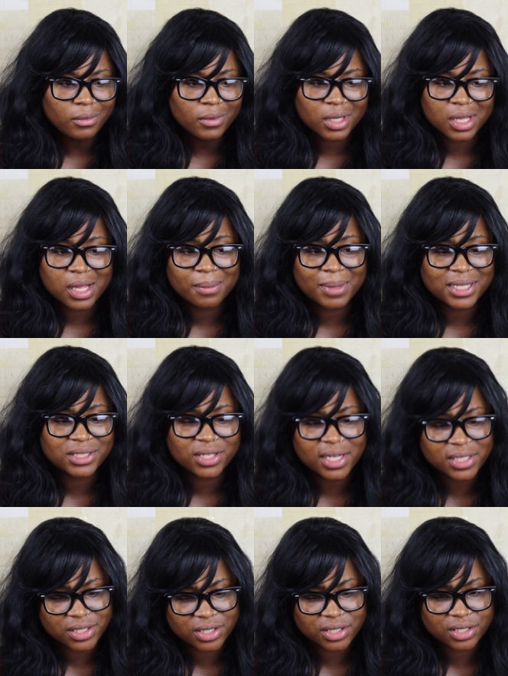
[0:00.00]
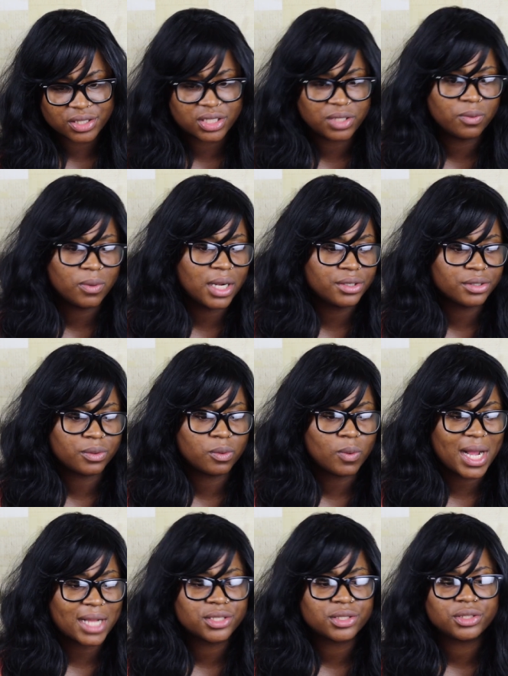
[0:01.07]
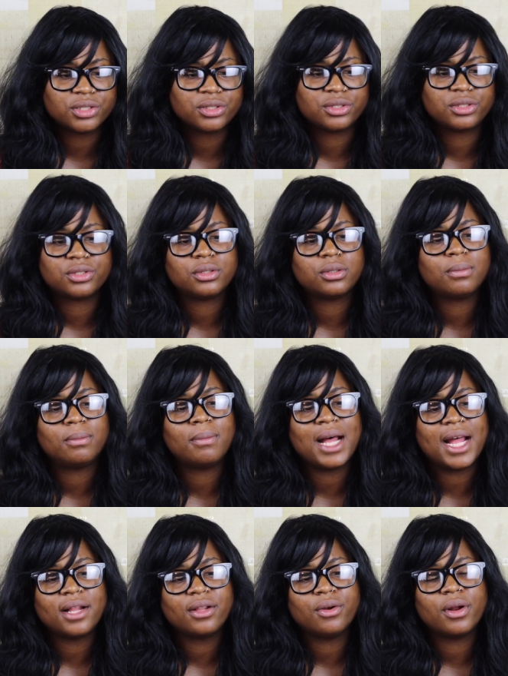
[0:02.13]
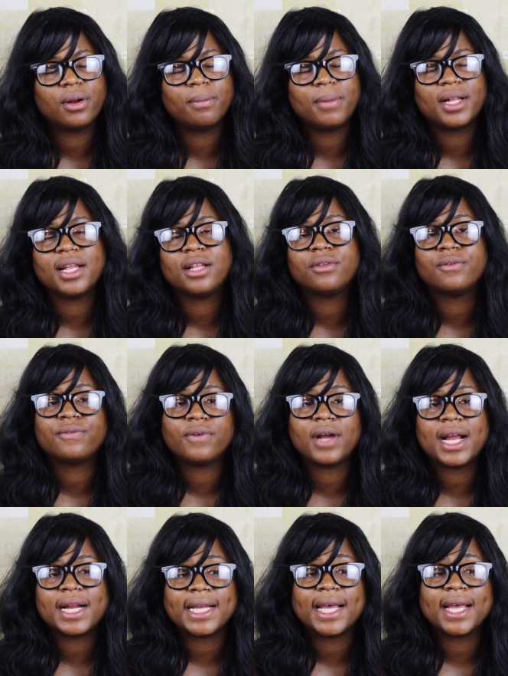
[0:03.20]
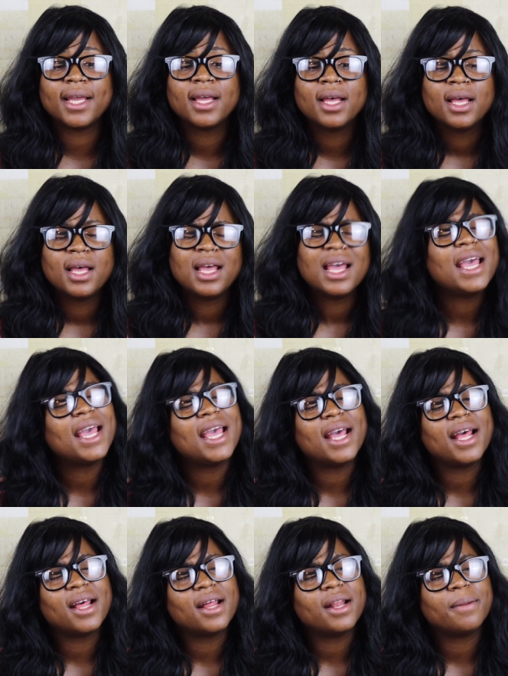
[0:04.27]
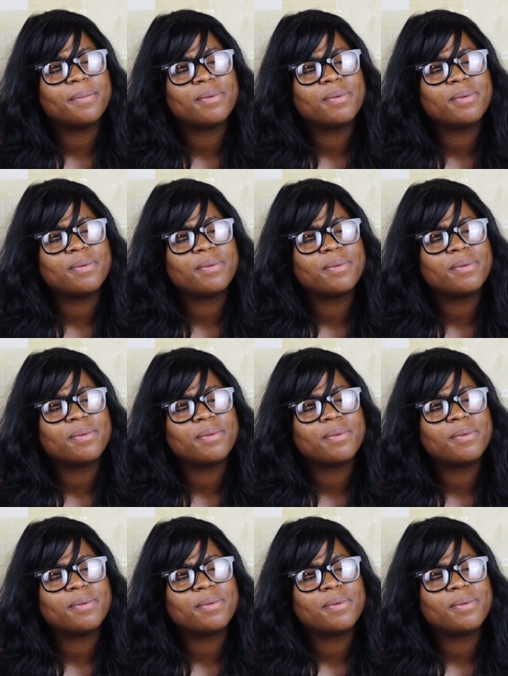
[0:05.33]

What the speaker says: I trust her. She watches my daughter Monday through Friday, and the